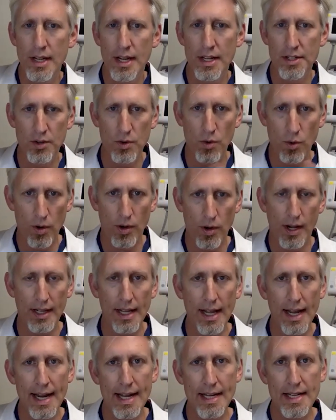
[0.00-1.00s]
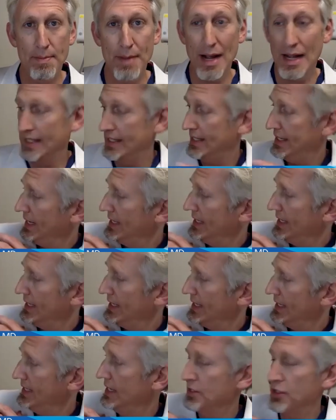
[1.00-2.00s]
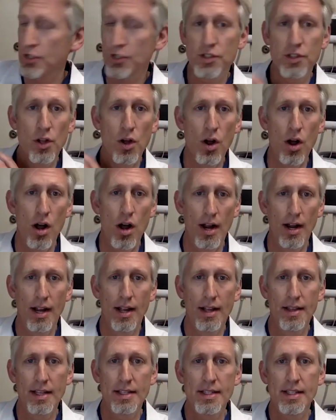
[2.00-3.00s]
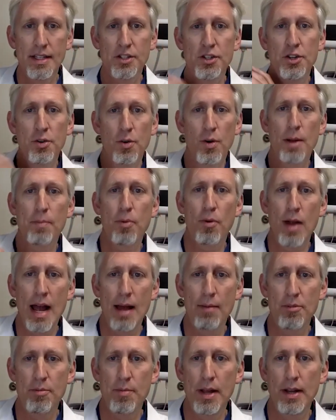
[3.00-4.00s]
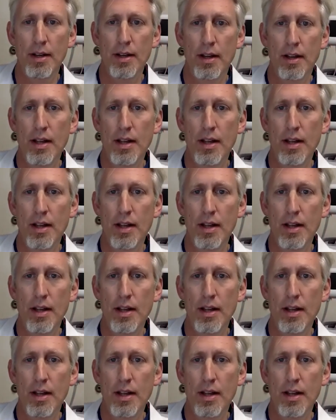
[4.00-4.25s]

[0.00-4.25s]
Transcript: is an organ gland about six inches long that sits in your upper abdomen.